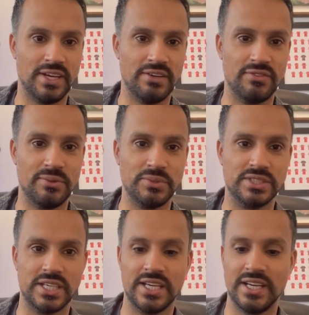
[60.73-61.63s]
And if it
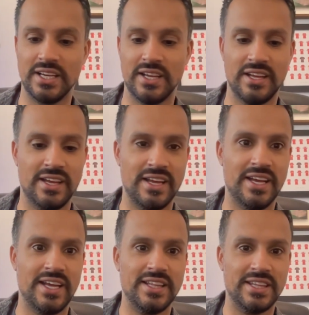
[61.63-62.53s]
was
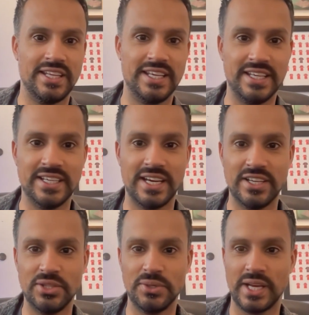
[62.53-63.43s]
in the
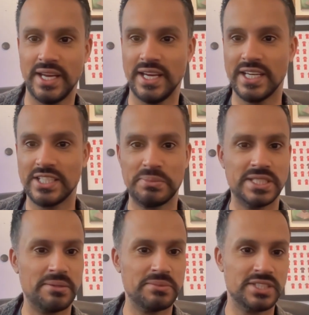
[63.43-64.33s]
UK, I'd actually be
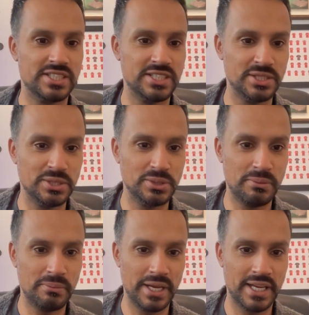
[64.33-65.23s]
tempted to
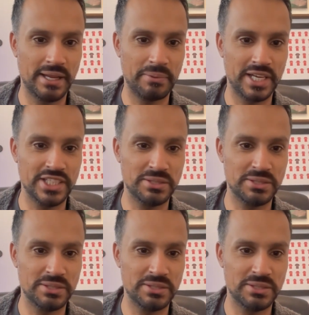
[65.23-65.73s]
make an application